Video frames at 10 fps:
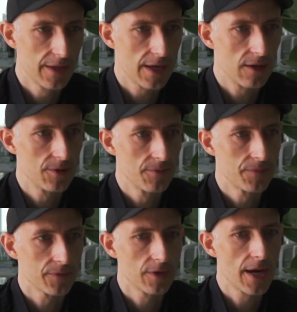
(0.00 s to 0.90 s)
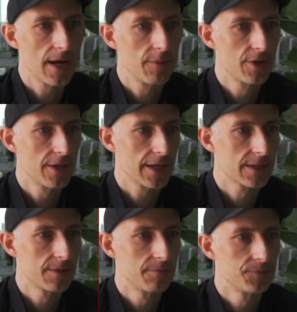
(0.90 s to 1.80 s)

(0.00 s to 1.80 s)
that out. Okay, up to the next.